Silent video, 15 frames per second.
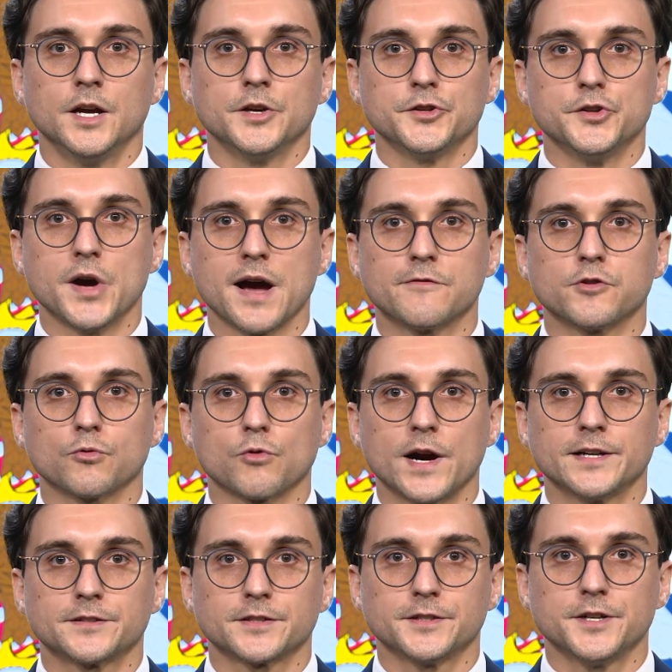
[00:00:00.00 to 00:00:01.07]
You have the
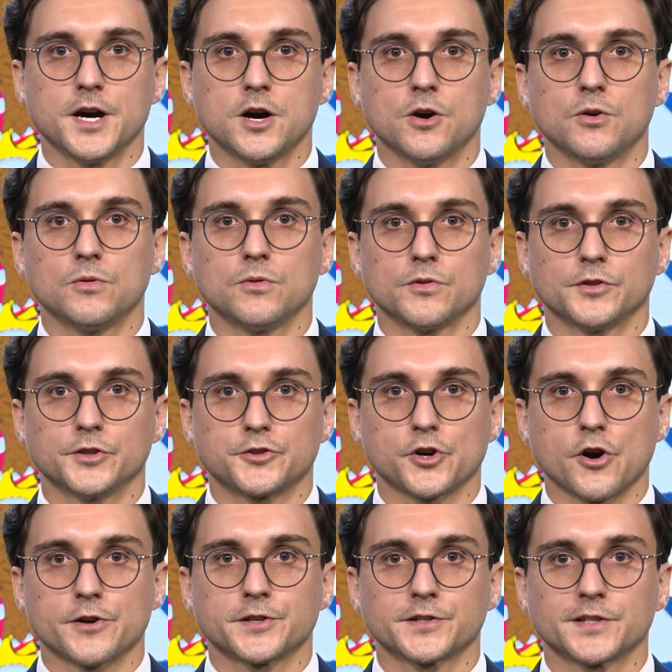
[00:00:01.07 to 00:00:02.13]
right to know the
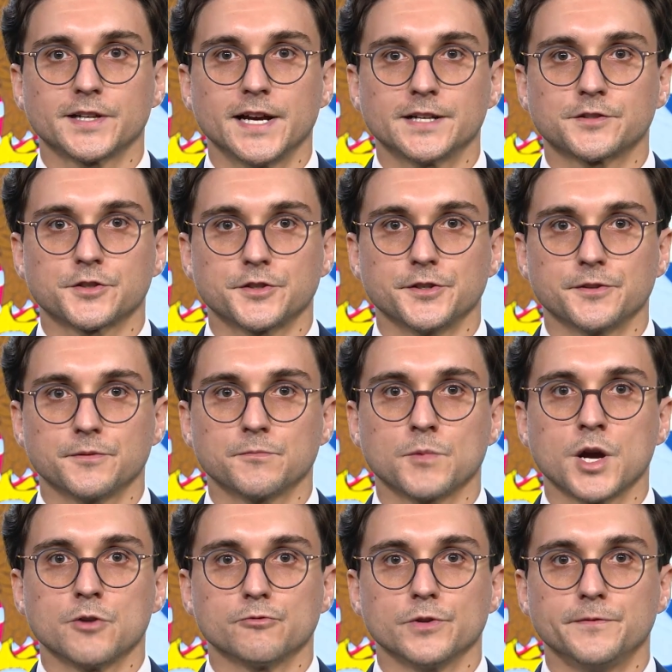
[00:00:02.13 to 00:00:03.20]
charges against you.
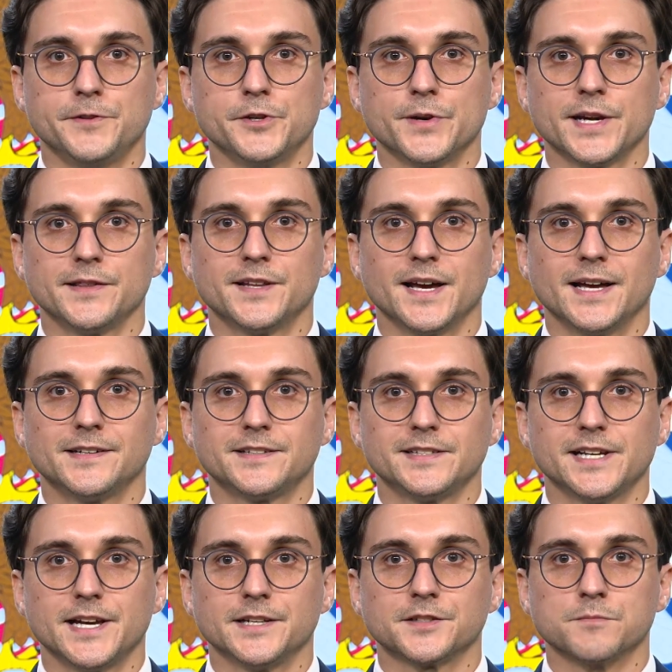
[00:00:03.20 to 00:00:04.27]
Reviewing the
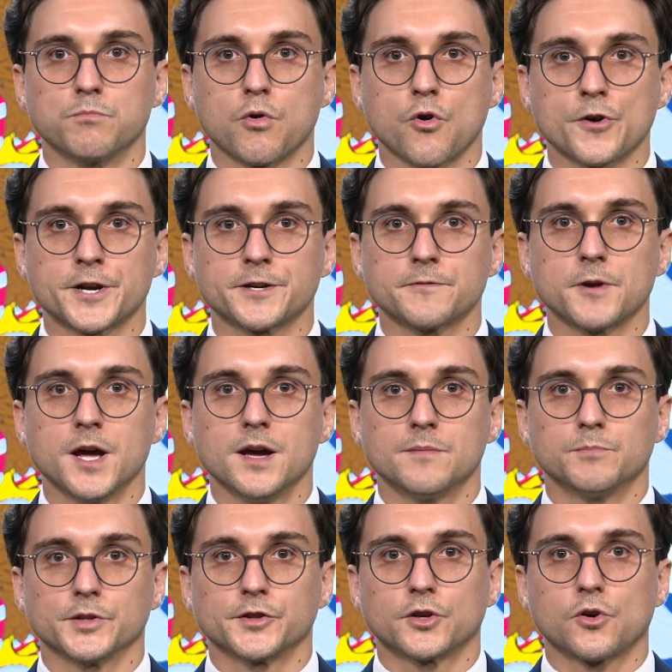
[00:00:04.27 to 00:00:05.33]
NTA is important,
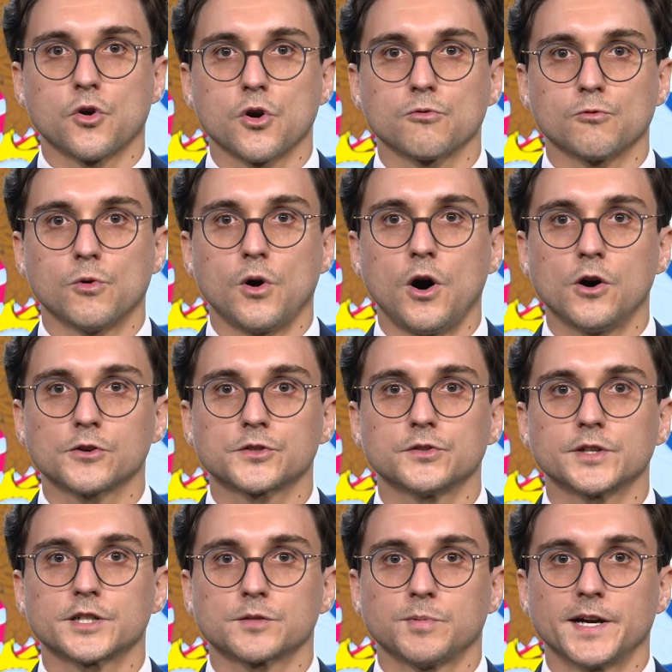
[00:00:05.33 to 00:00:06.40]
but the court will also
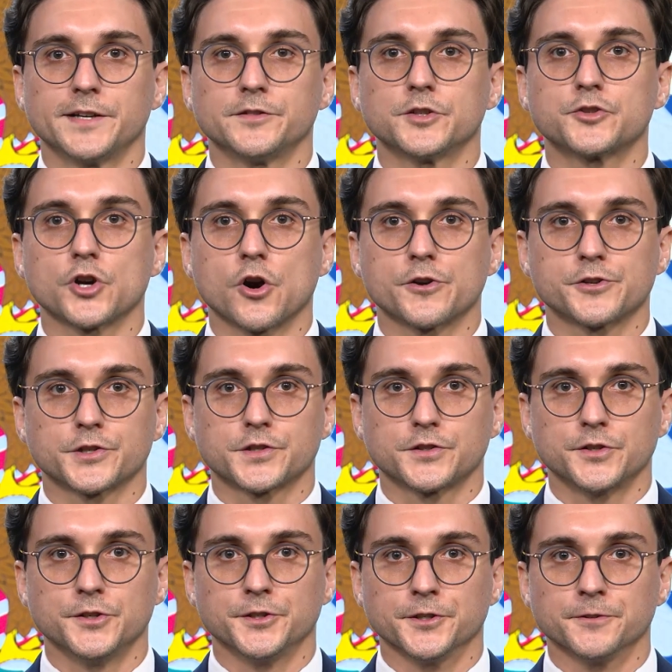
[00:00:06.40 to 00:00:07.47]
explain the charges
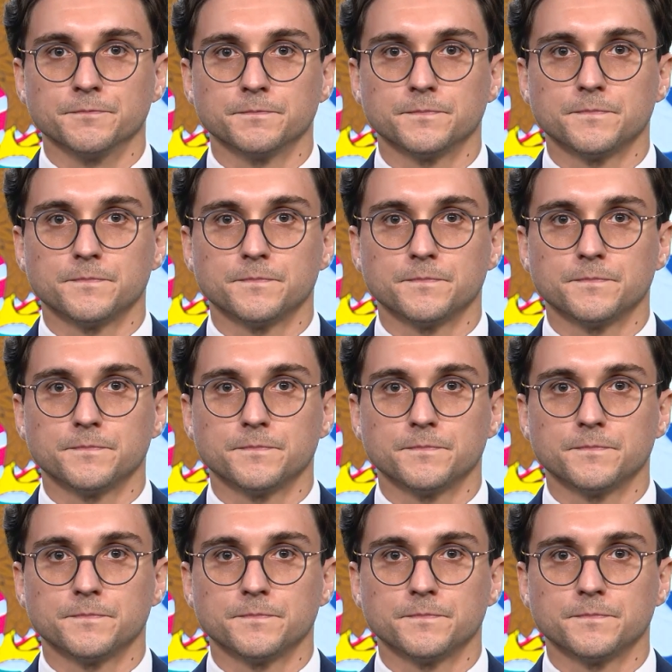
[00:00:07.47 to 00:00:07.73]
to you.